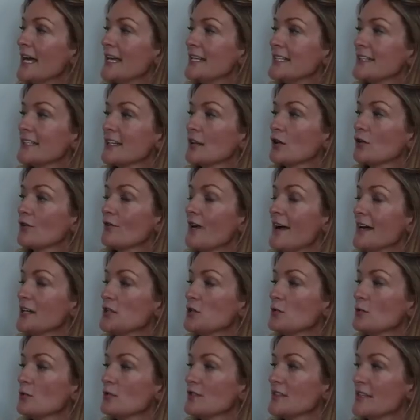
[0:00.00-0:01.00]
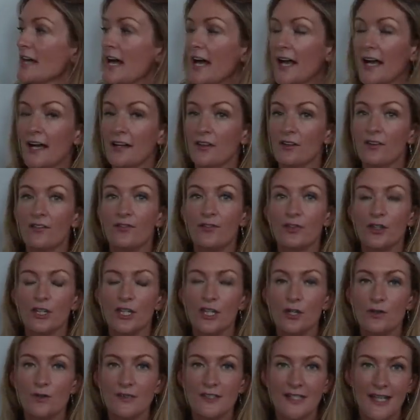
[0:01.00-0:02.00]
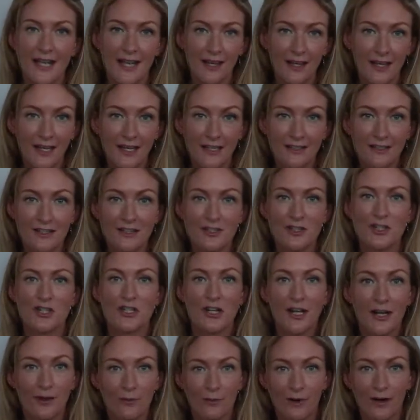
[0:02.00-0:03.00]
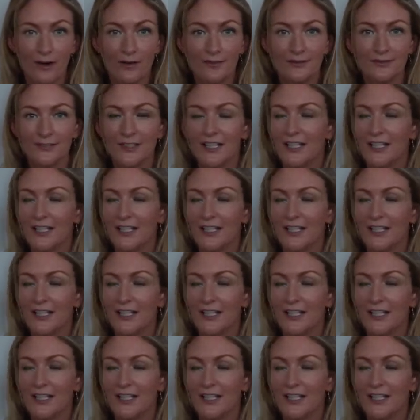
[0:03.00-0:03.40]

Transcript: It's a gradual tan for use in shower.